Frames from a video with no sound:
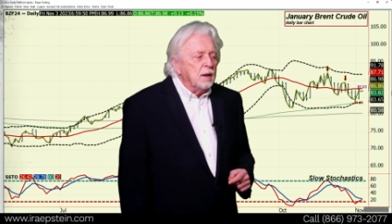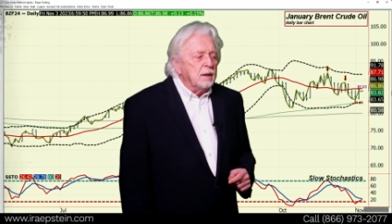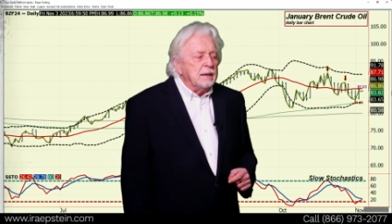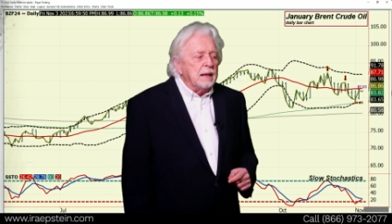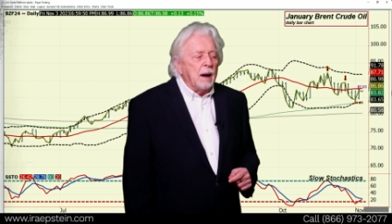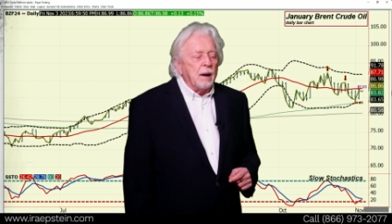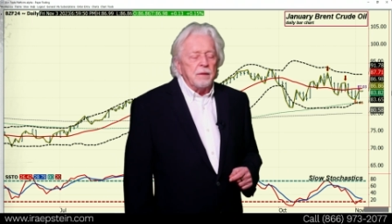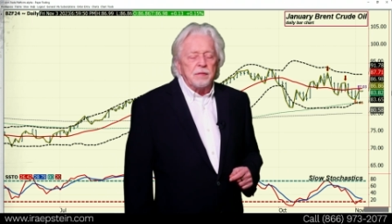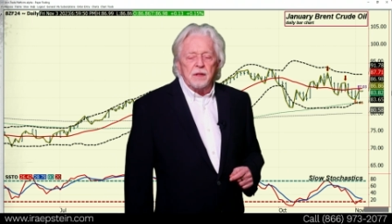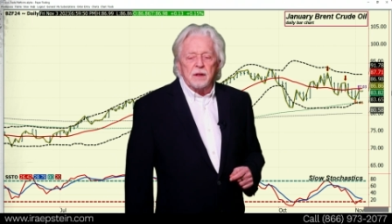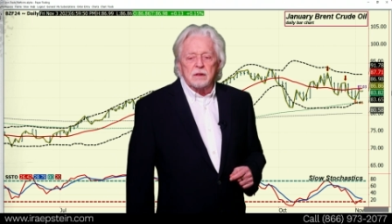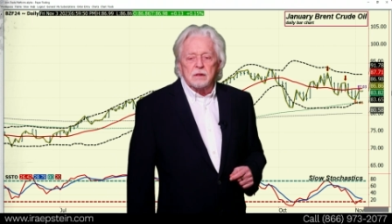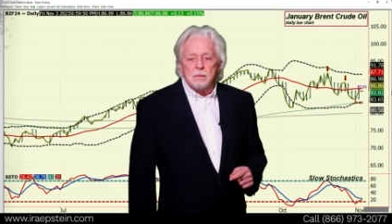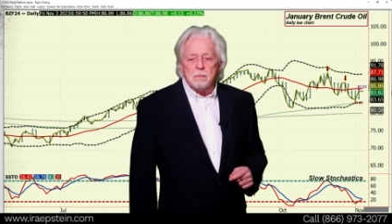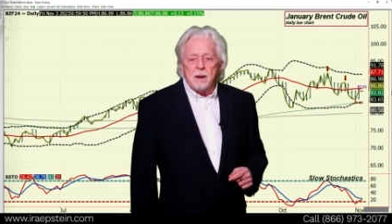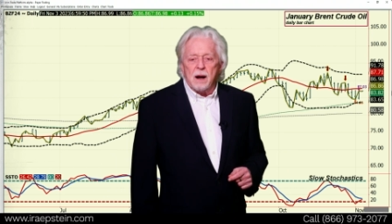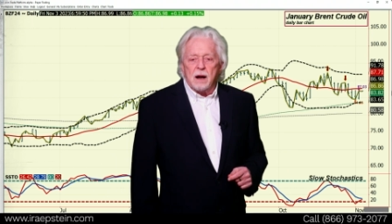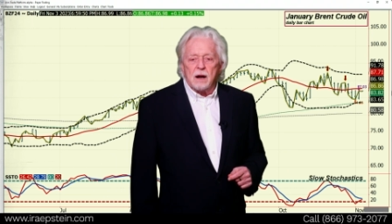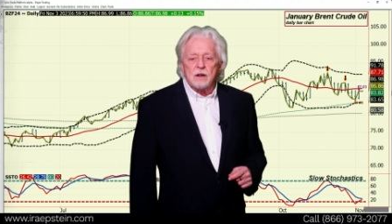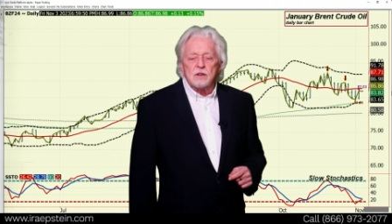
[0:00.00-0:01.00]
Now I think the
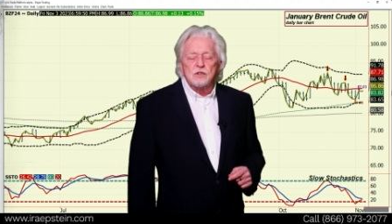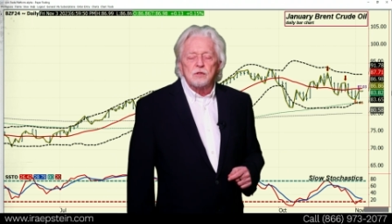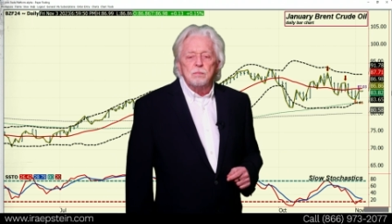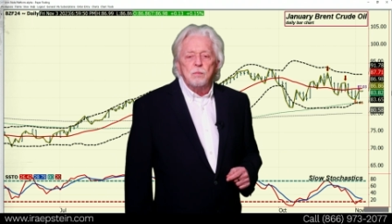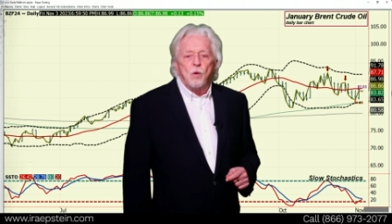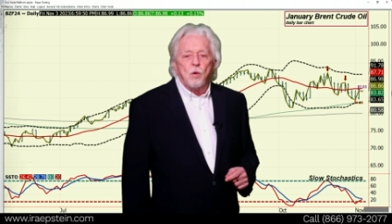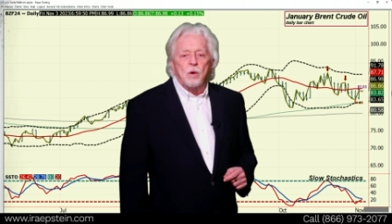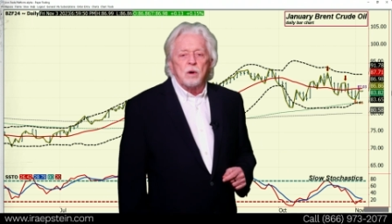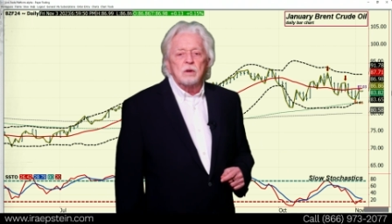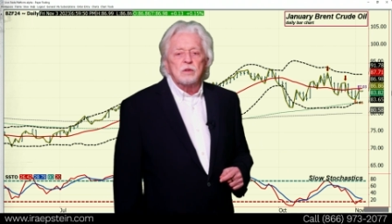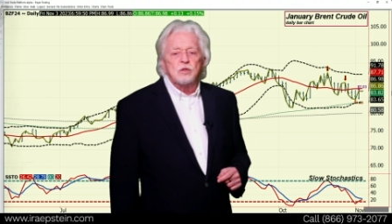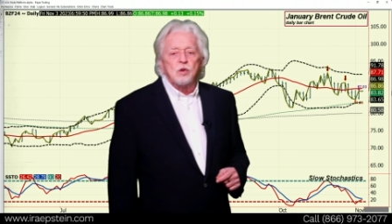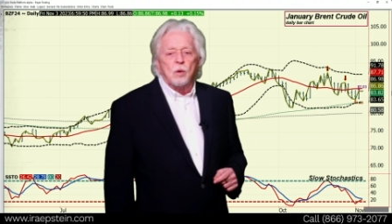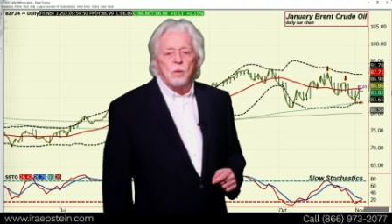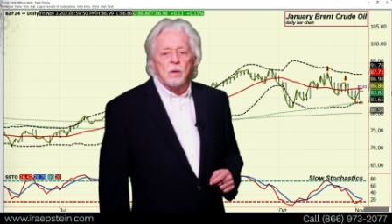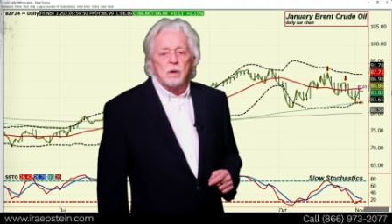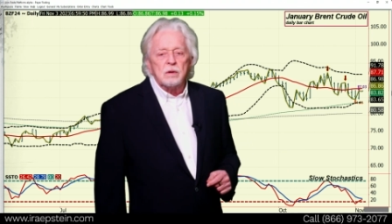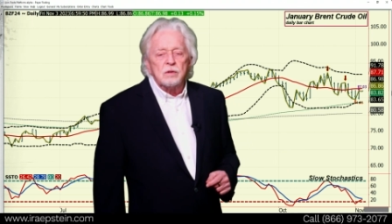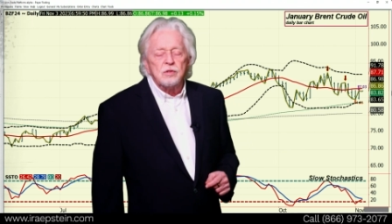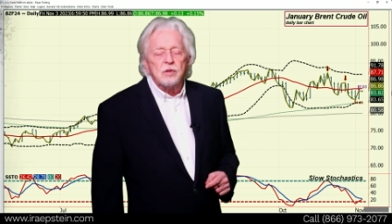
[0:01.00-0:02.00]
market's more
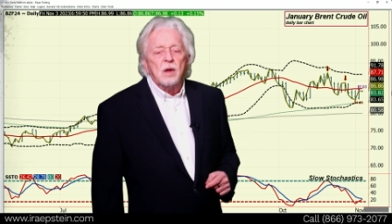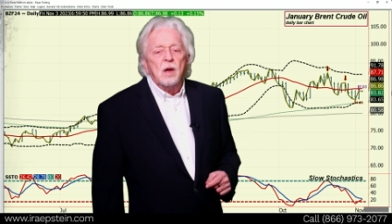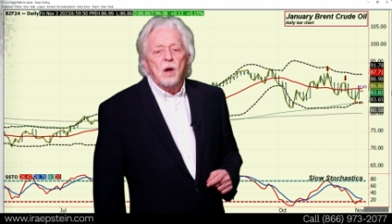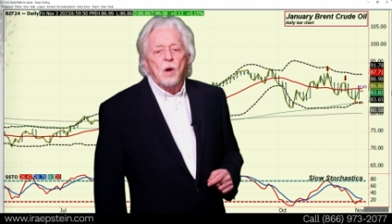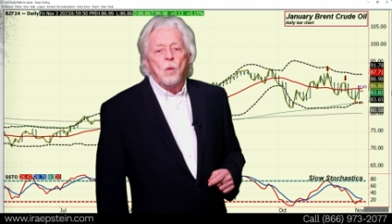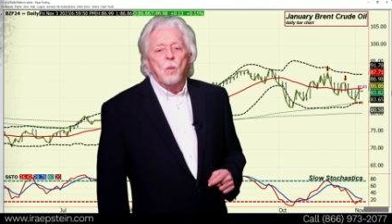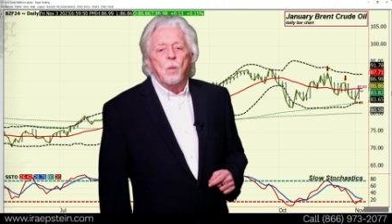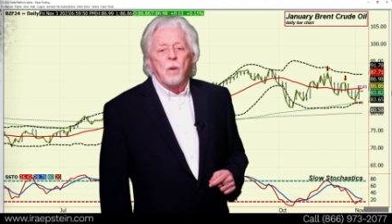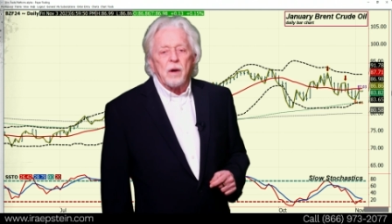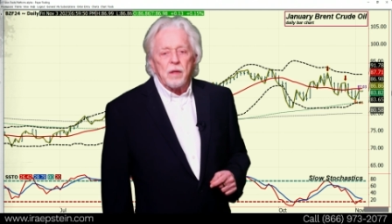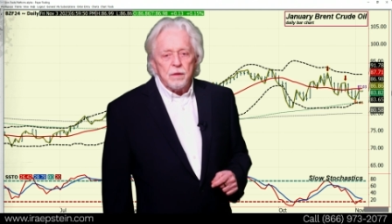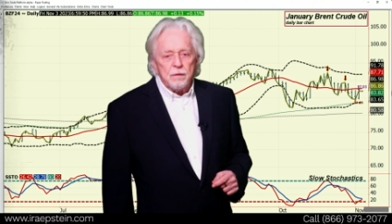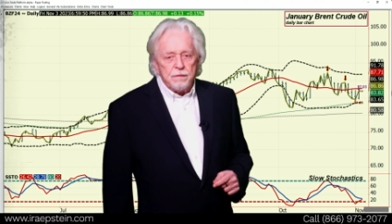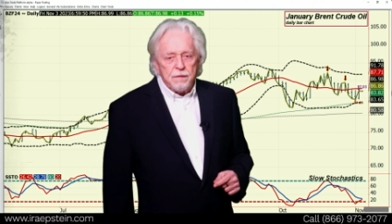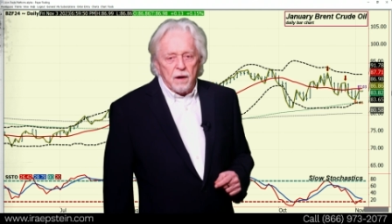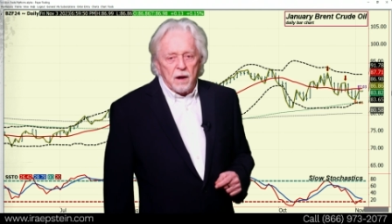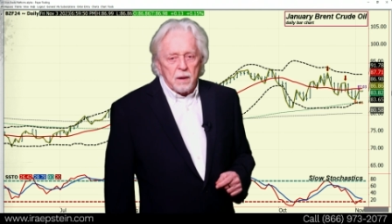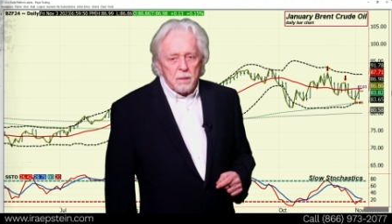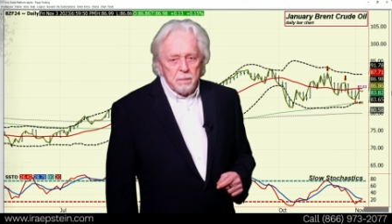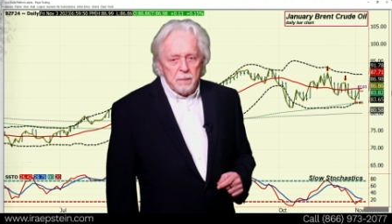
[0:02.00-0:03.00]
towards one of the
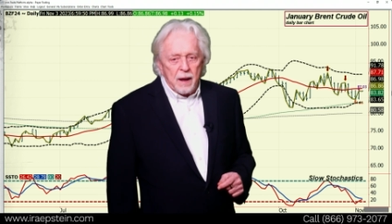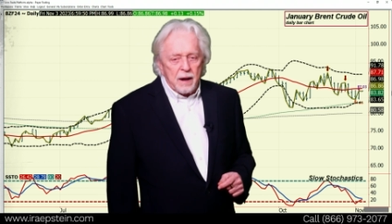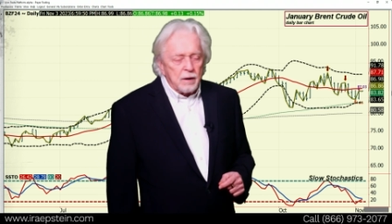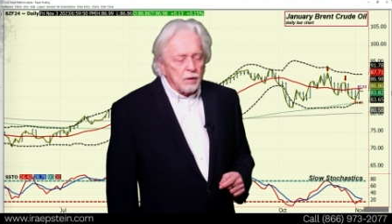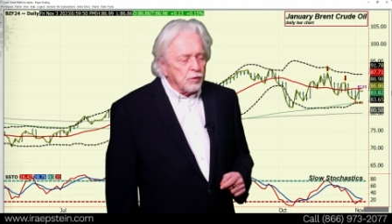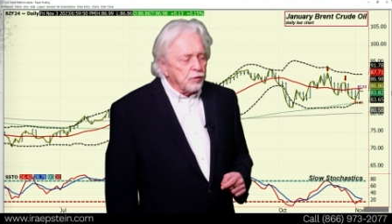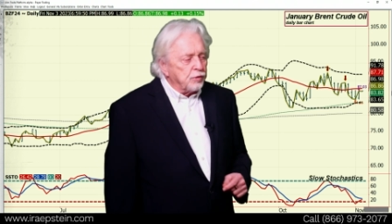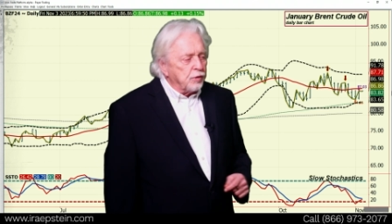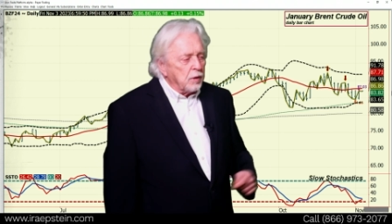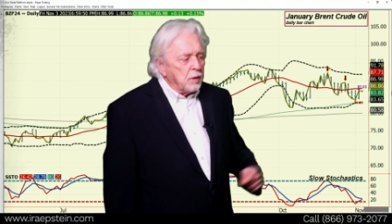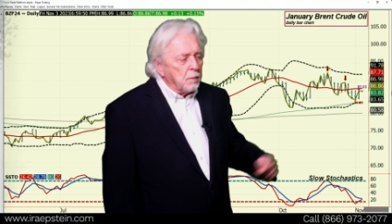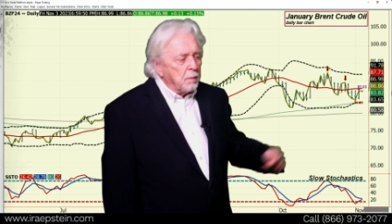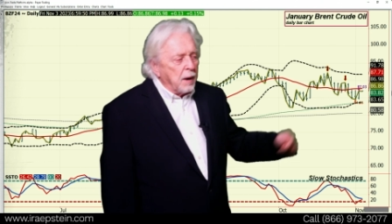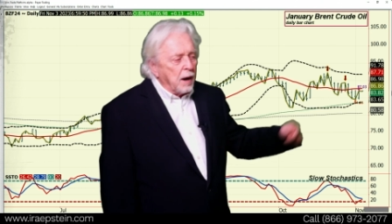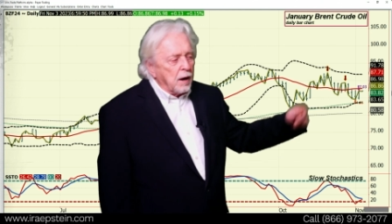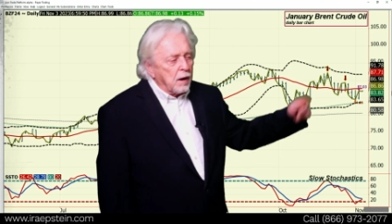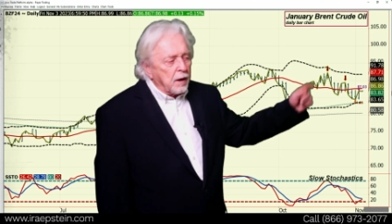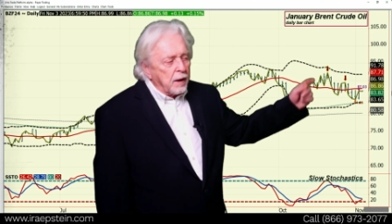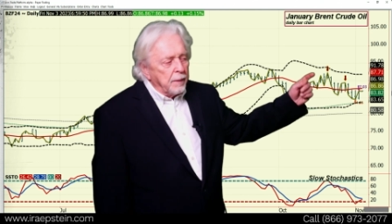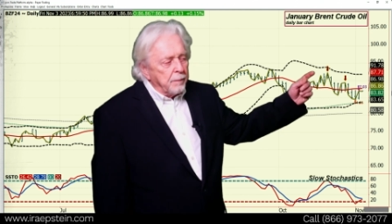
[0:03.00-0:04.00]
fundamentals in the
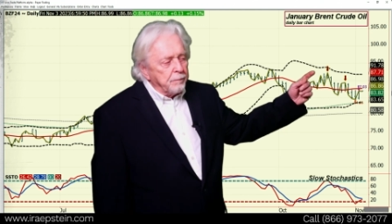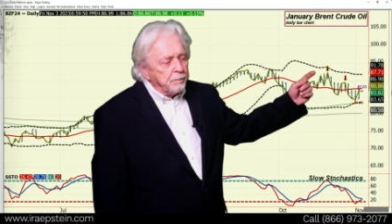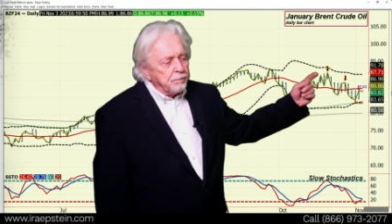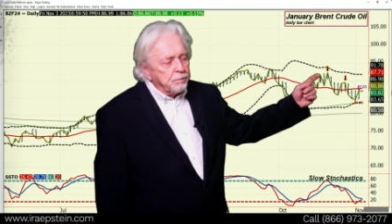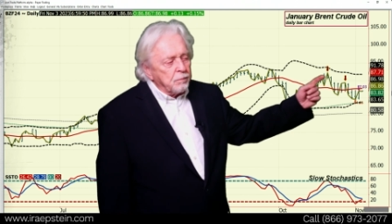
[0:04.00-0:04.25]
market.